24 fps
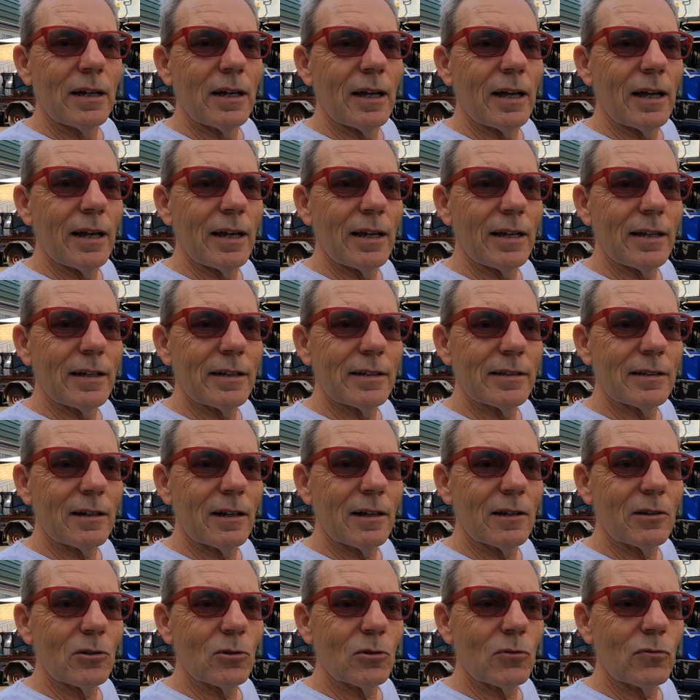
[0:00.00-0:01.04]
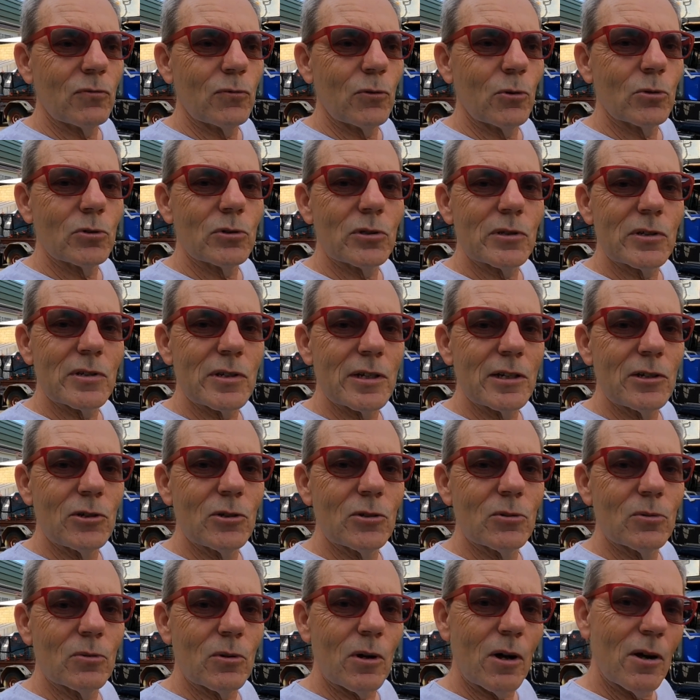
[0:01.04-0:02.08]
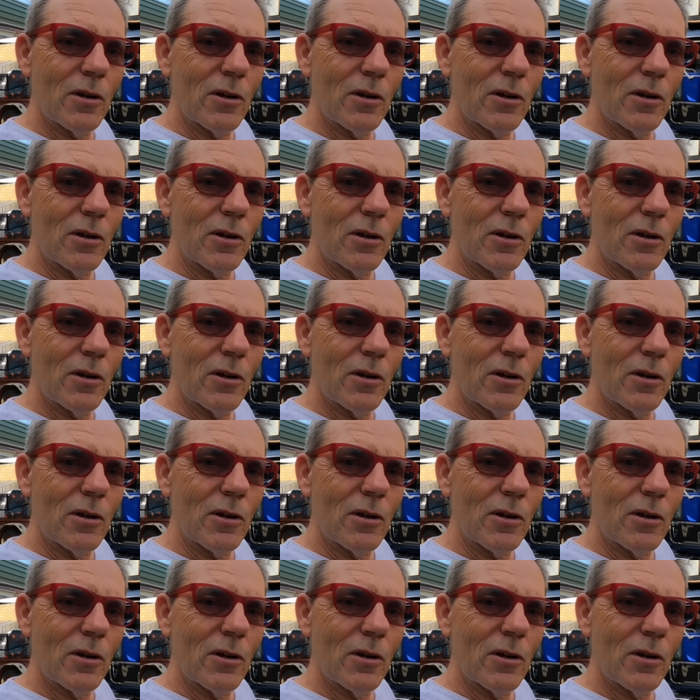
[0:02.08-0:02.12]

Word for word: and I look forward to seeing you